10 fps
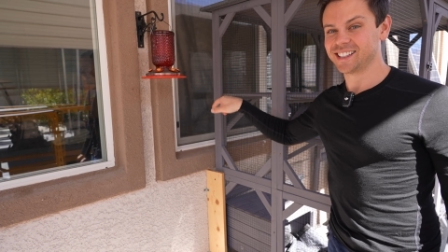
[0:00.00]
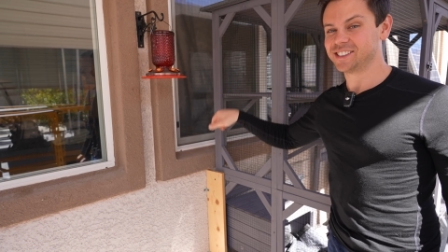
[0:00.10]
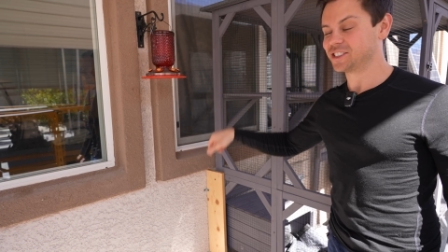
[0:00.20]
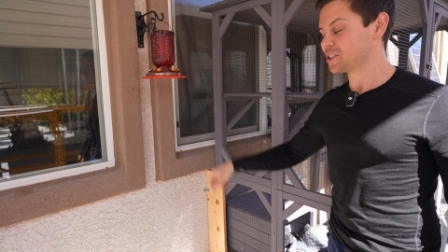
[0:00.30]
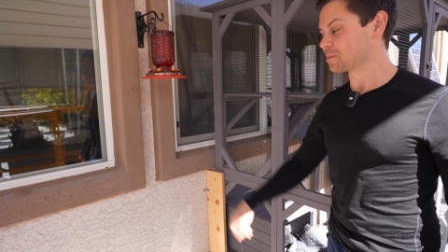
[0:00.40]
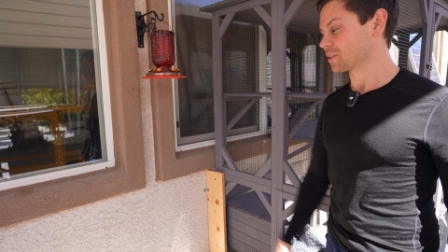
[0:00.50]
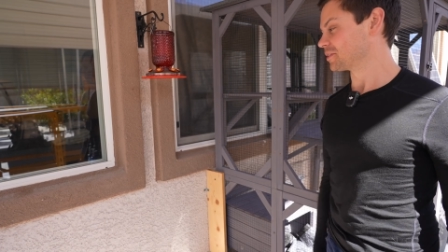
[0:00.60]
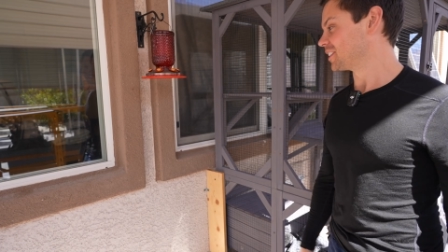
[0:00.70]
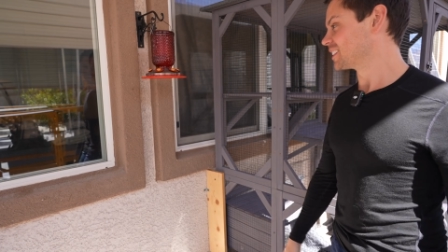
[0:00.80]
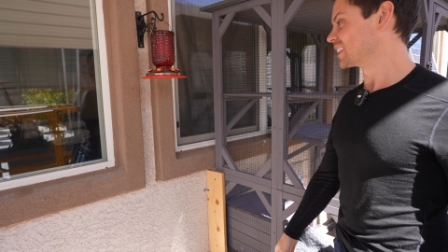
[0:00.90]
It's super
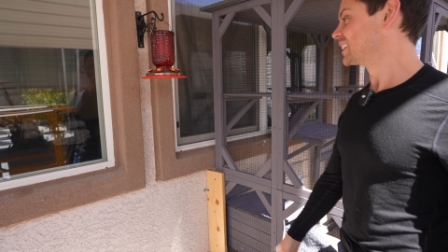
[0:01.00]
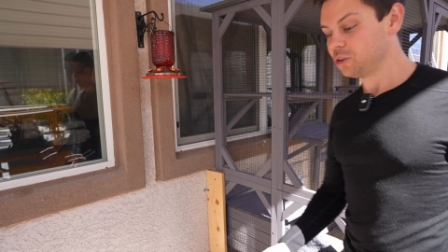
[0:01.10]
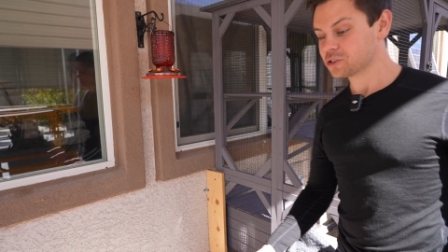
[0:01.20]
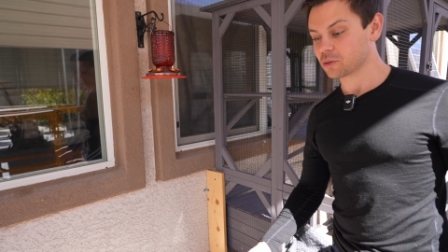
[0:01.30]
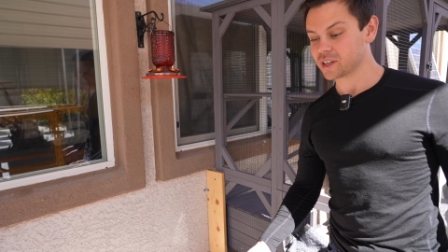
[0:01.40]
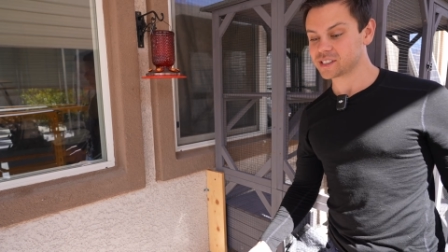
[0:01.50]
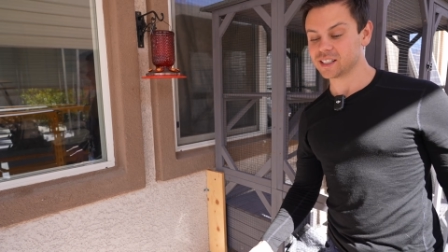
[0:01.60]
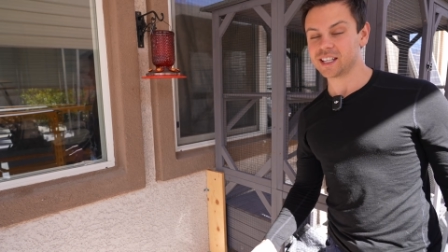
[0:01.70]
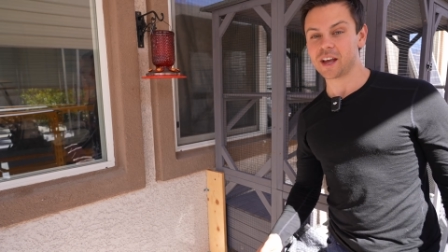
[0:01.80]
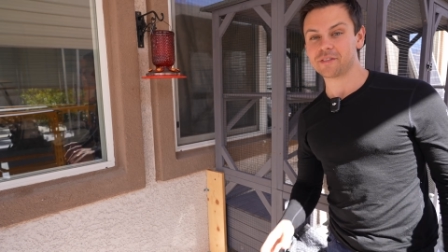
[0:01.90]
funny. Also
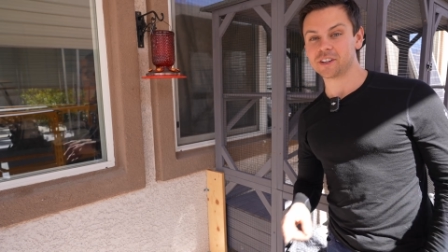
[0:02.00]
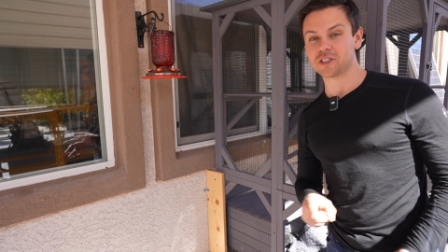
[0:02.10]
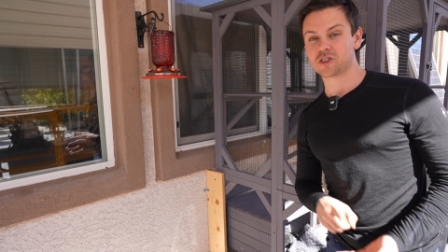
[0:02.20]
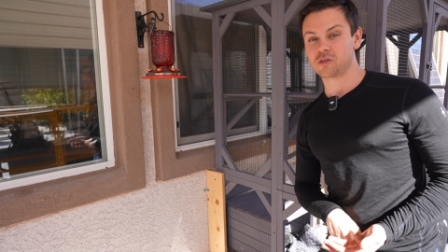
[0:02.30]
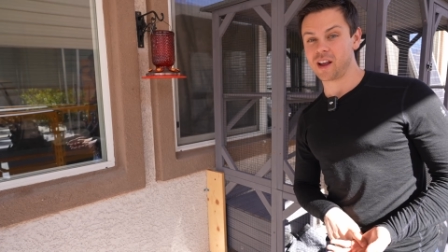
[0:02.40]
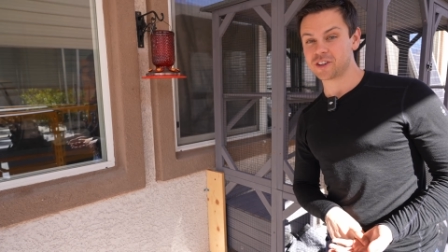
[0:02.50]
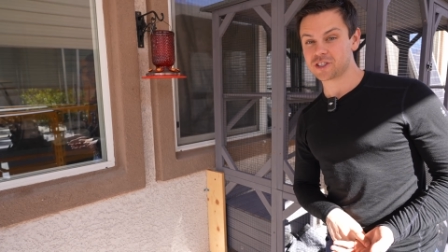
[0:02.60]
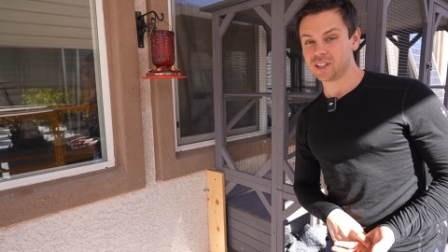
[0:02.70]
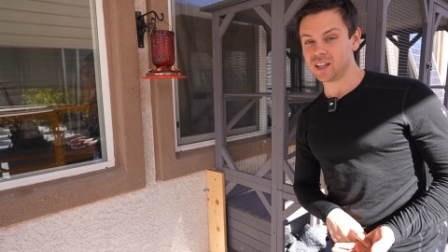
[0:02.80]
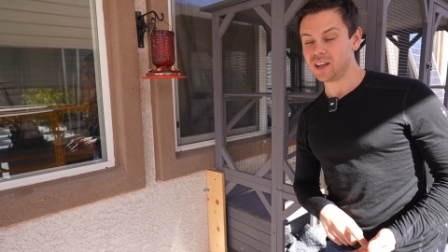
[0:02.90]
recently, I found a
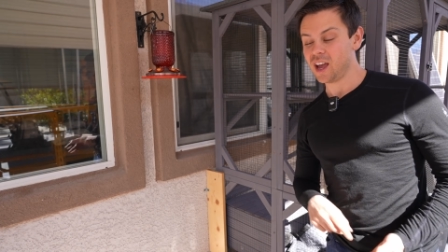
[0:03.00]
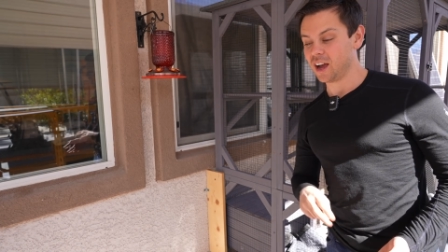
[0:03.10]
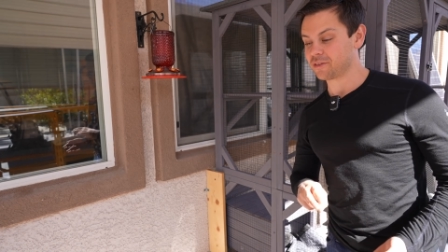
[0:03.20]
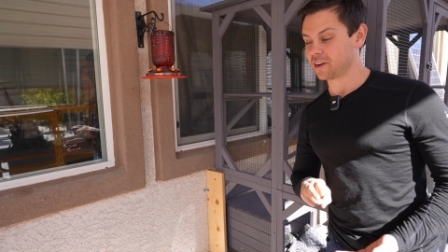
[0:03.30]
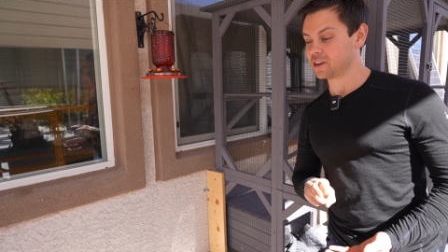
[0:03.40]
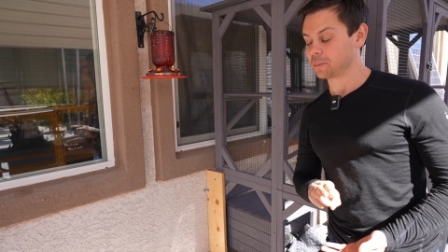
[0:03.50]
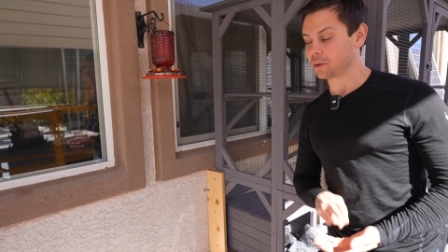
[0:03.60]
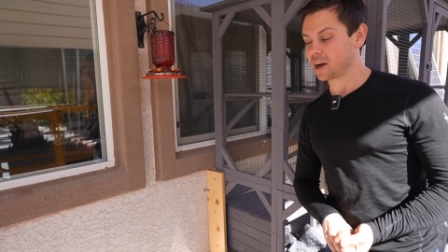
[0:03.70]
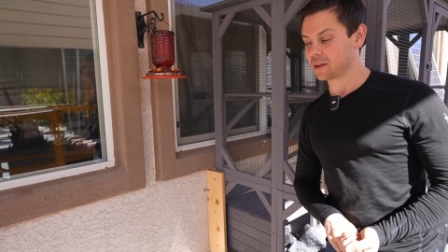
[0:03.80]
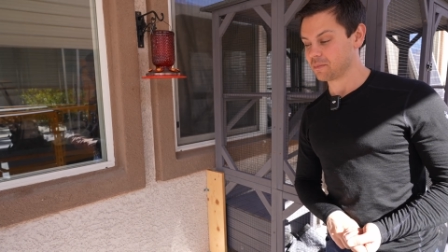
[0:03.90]
tarantula. I found a
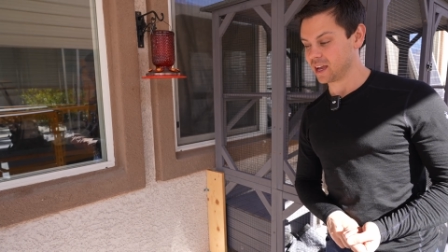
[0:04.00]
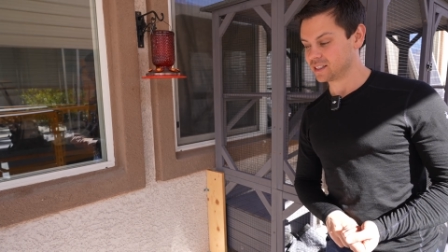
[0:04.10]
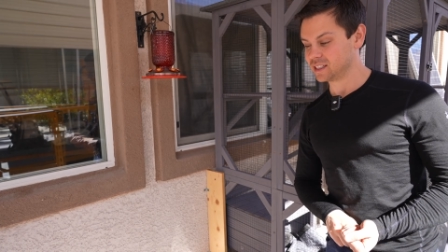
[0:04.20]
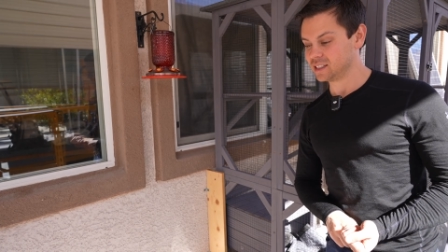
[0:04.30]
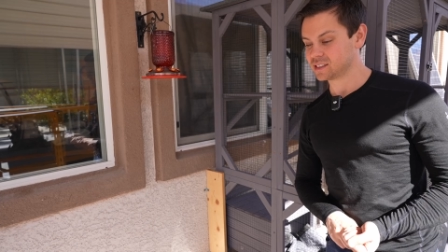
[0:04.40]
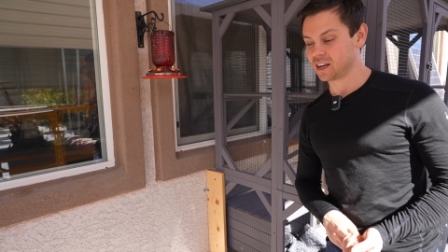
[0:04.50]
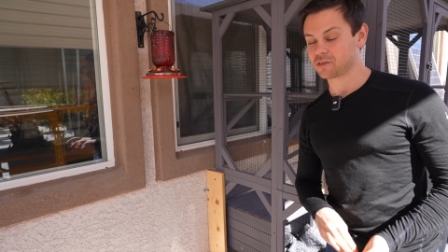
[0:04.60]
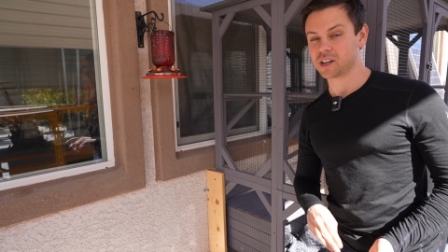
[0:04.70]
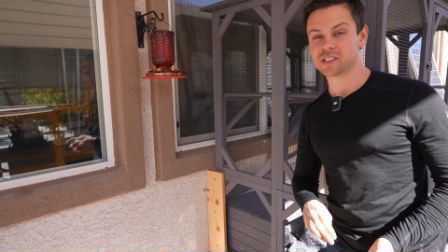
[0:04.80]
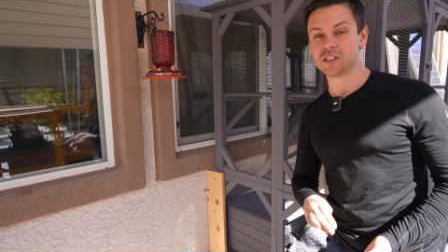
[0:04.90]
praying mantis.
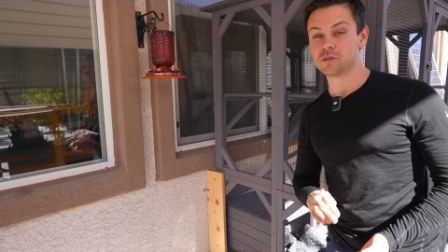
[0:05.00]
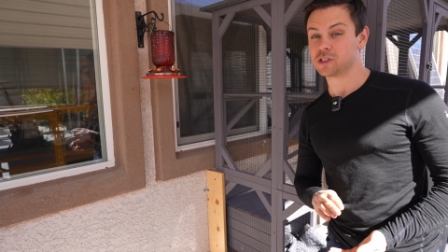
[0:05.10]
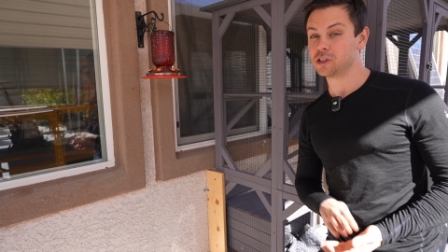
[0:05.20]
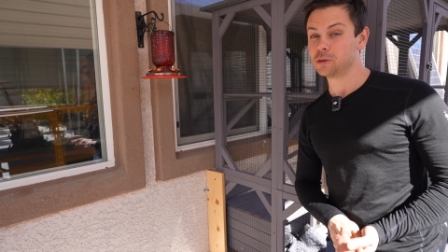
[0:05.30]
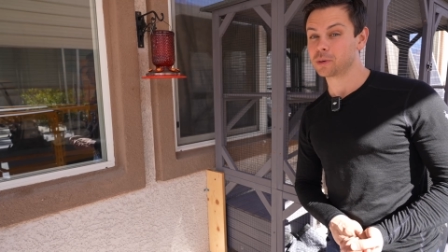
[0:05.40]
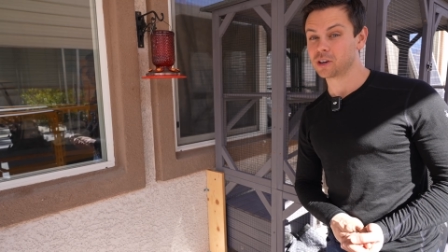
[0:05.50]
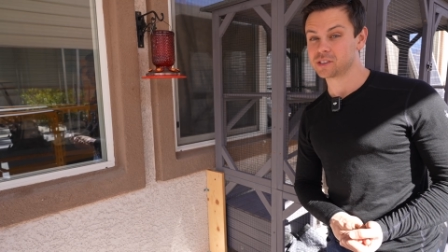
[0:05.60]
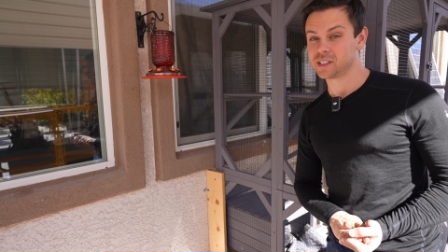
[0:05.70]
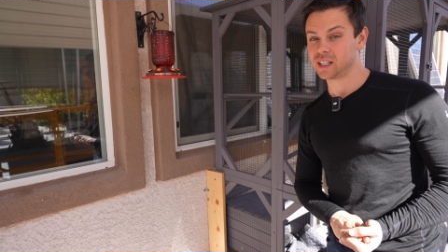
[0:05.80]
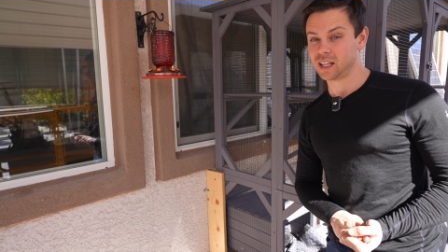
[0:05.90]
I've rescued two
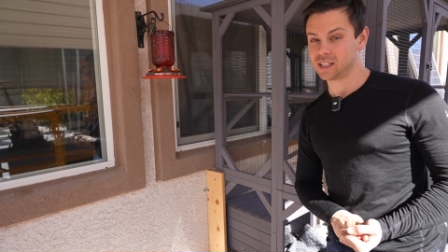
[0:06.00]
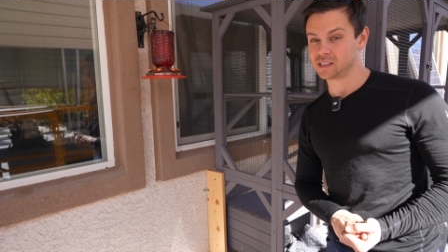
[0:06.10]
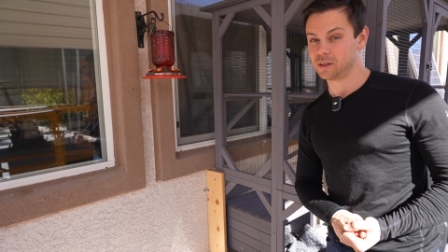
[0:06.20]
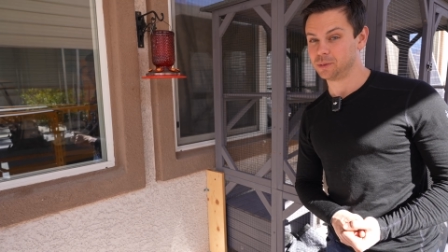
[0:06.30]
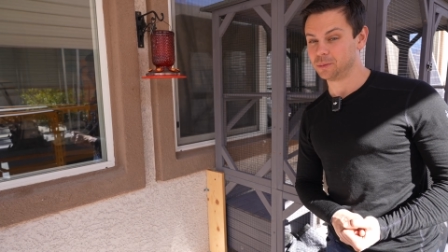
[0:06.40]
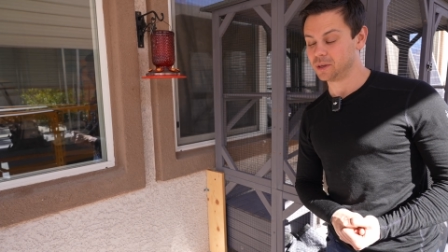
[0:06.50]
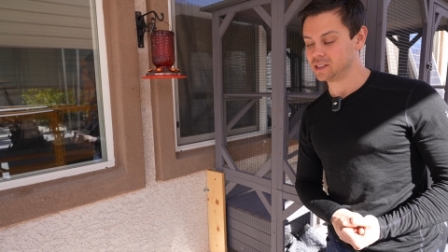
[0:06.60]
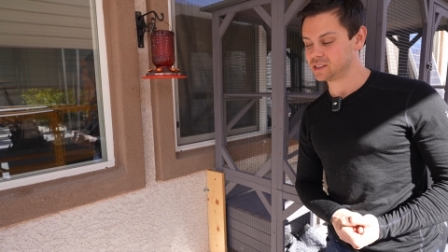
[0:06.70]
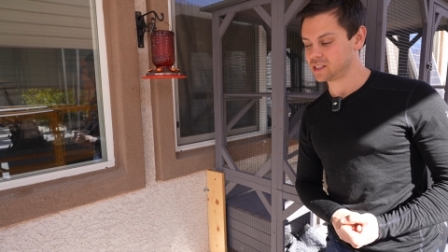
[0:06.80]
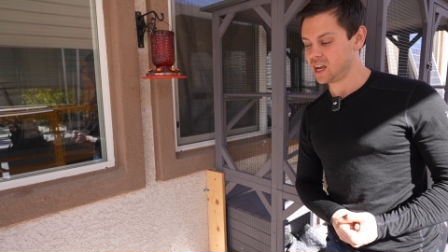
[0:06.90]
birds in the last couple
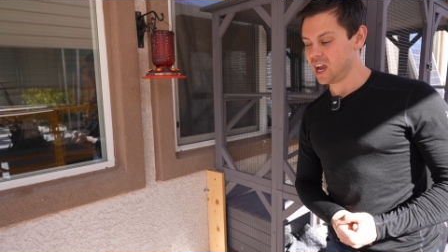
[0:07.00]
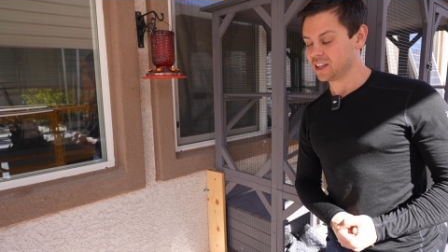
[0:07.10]
months.